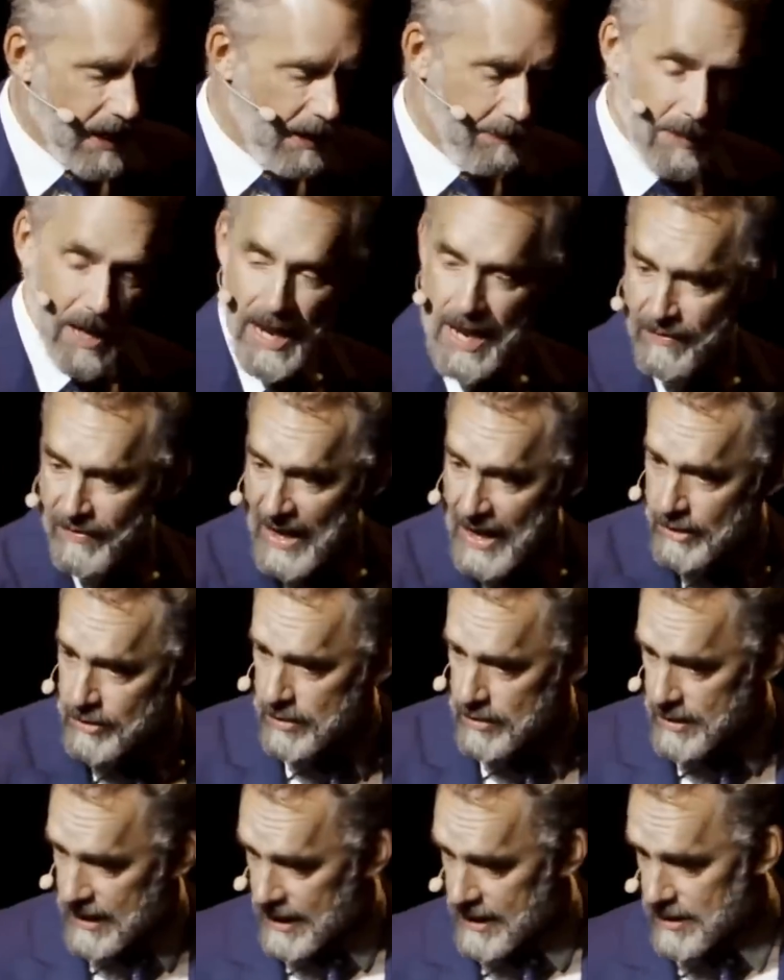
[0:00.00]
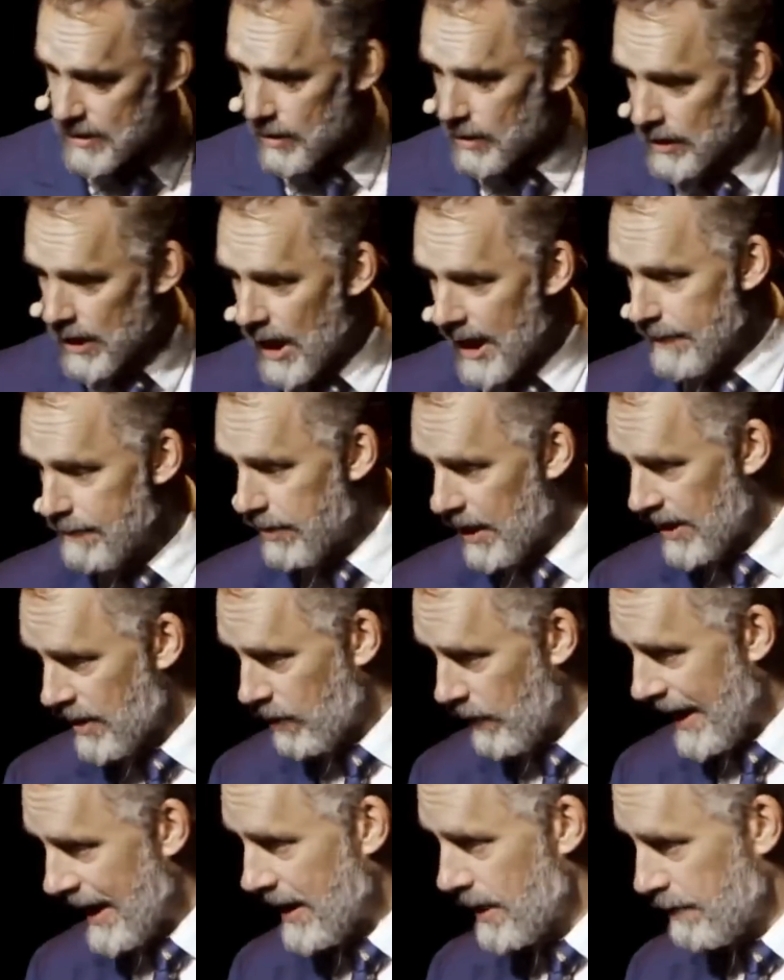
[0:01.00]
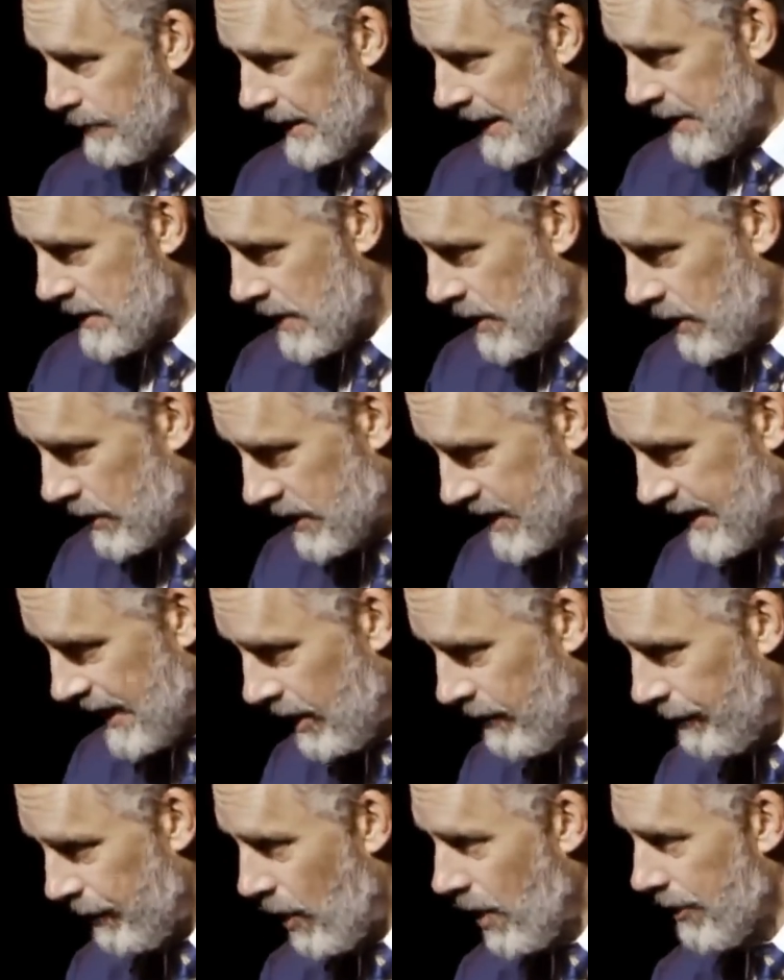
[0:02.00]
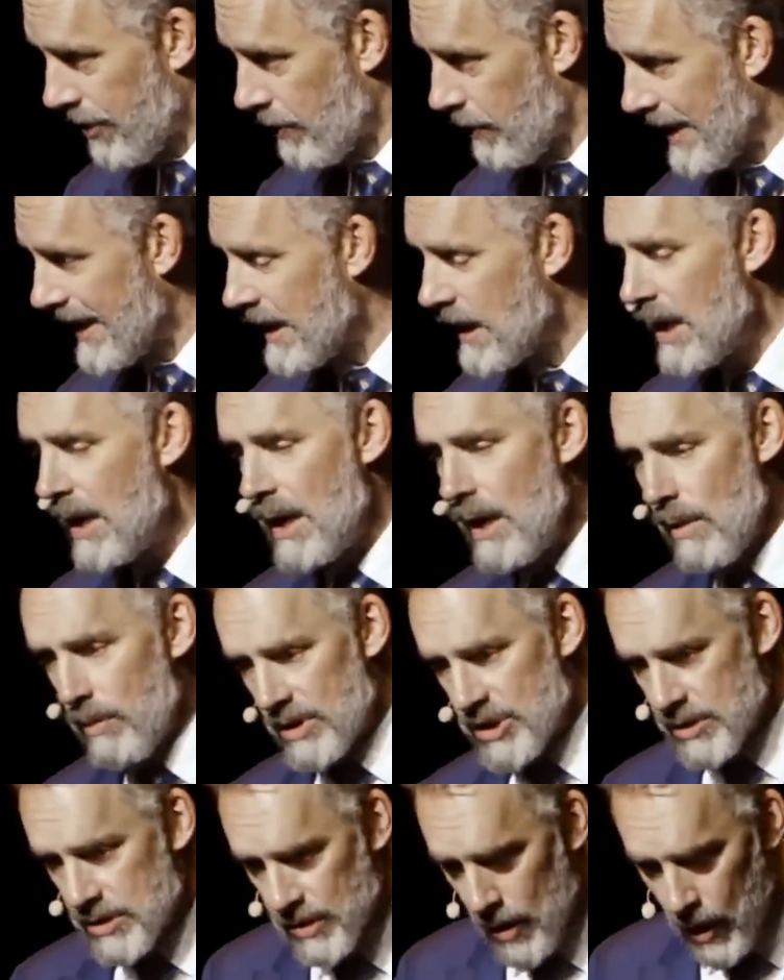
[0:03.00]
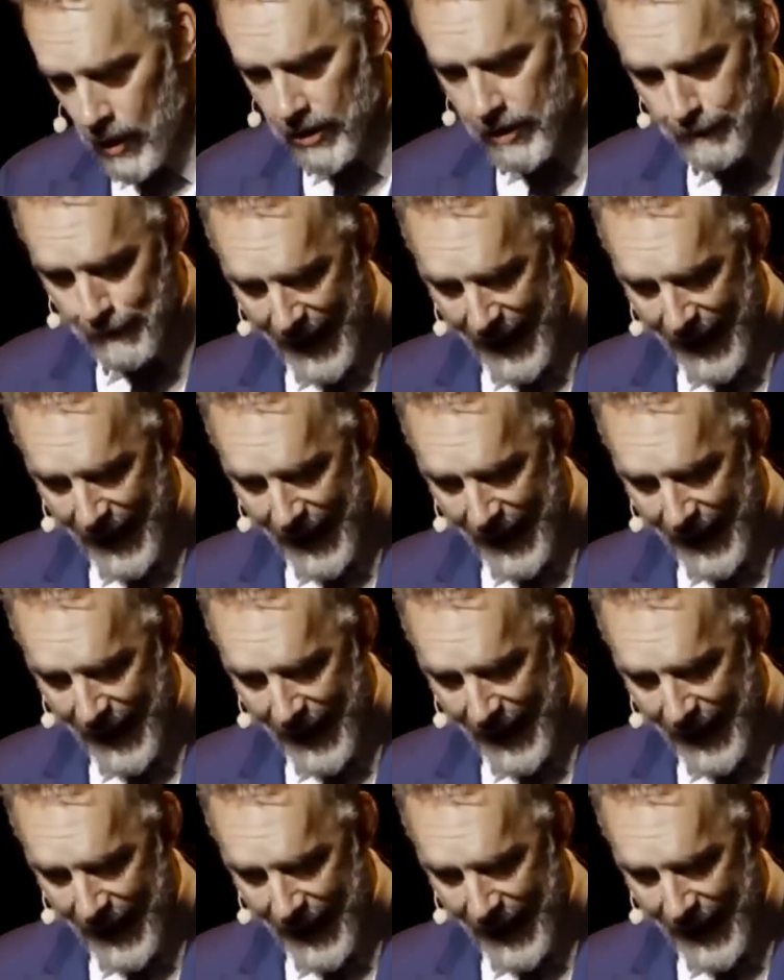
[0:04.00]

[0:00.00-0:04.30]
I have an exercise online, by the way, at a place called Self-Authoring, which is called the